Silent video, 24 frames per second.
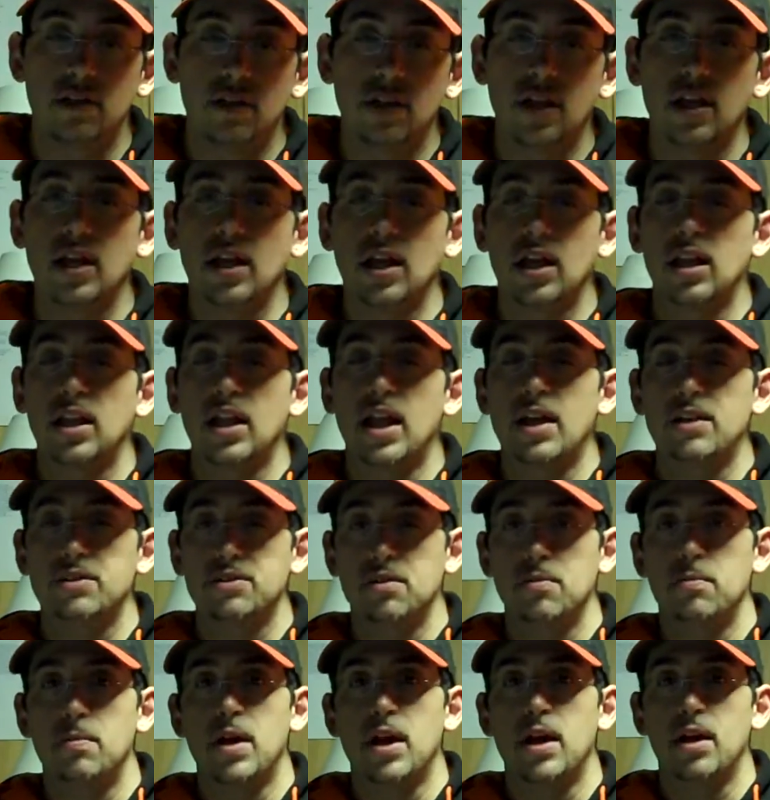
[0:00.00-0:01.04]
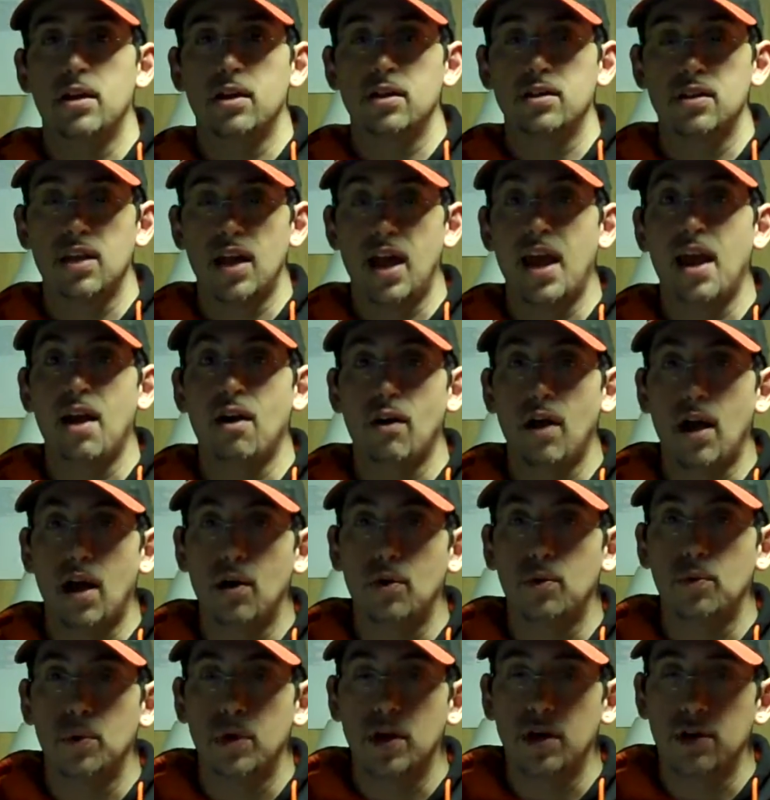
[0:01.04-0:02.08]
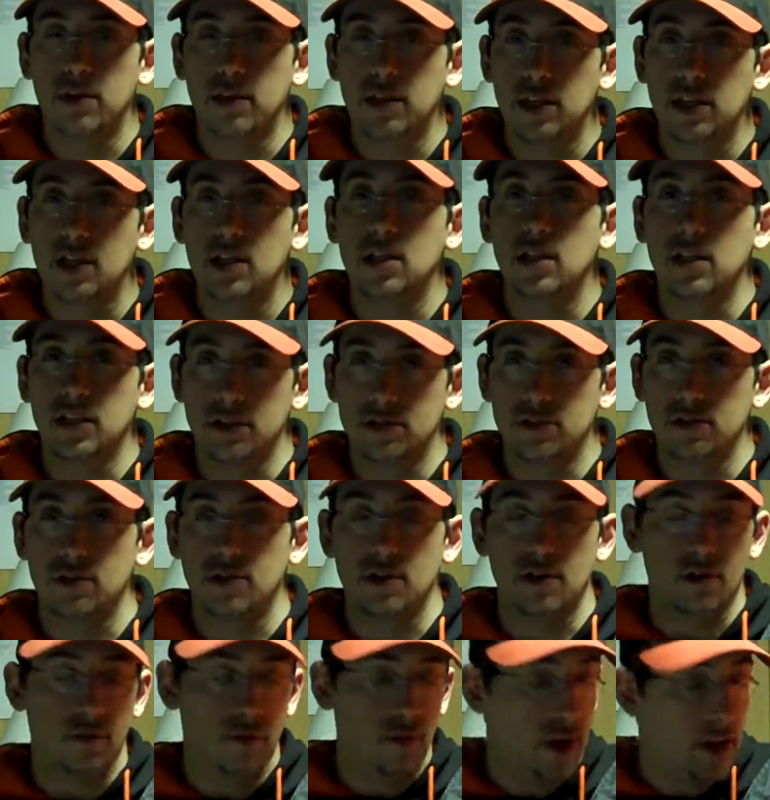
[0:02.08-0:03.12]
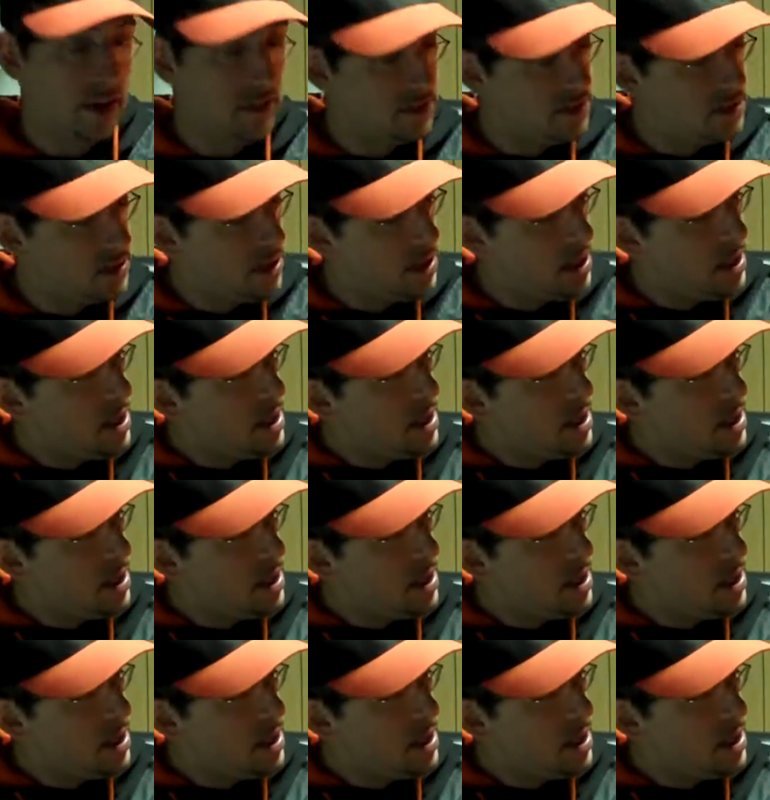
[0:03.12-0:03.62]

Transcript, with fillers: it allows the bag to air out where the cleats are going to rest.